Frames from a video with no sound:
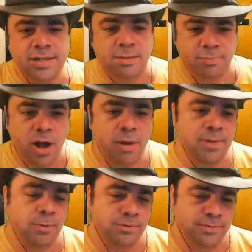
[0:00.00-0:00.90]
the problem
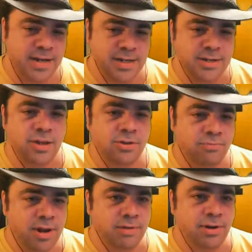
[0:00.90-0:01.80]
that we're facing, is the
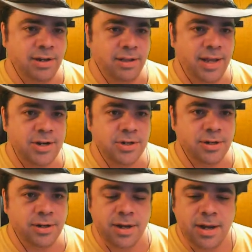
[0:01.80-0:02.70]
threat of
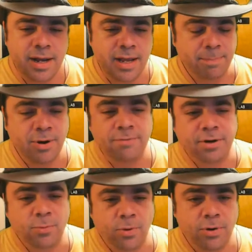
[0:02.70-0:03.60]
regulation. In a
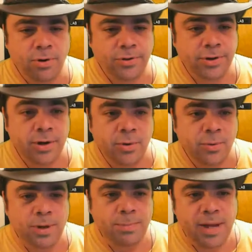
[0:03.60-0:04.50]
perfect world,
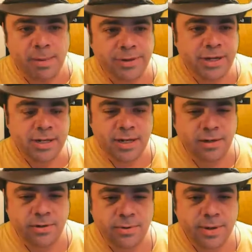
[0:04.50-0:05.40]
we'd be able to
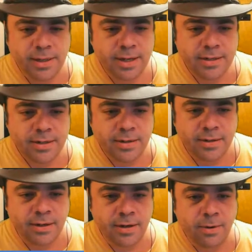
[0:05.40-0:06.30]
continue doing this,
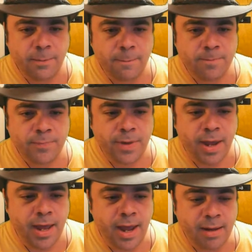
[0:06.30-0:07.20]

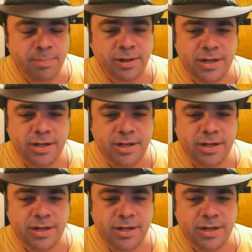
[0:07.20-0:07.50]
and police